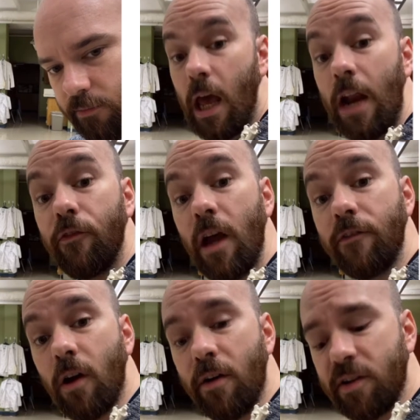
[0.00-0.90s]
And if we have
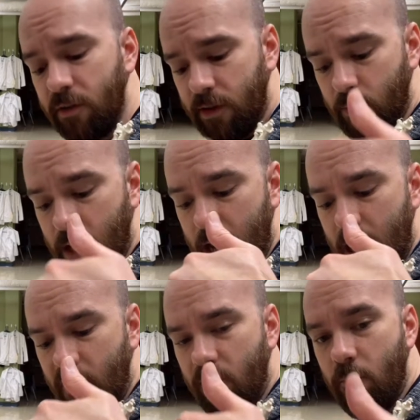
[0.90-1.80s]
tarsals, then we
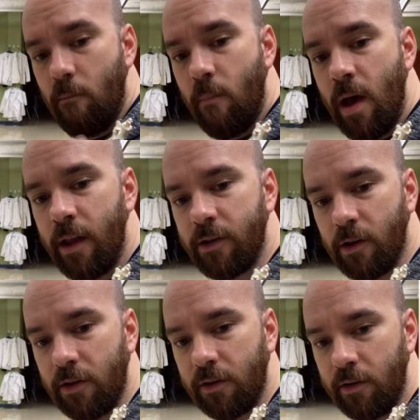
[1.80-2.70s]
have
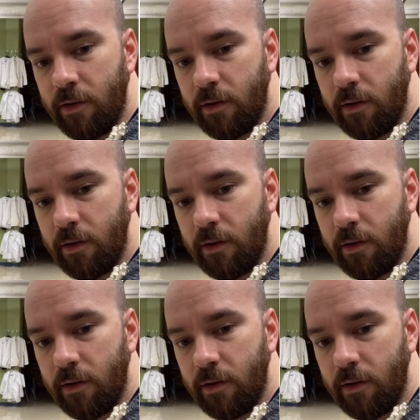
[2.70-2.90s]
metatarsals.